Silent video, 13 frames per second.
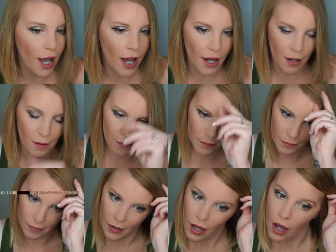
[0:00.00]
Overall,
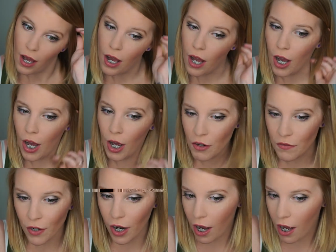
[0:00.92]

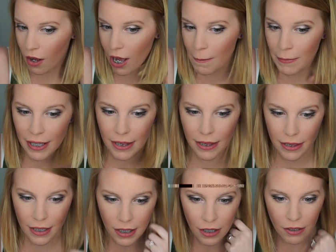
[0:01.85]
I mean,
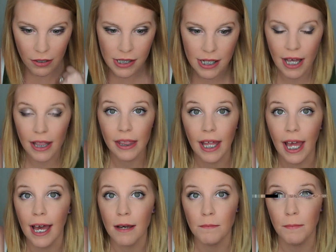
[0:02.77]
the look's not
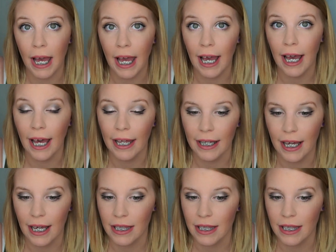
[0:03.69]
that bad.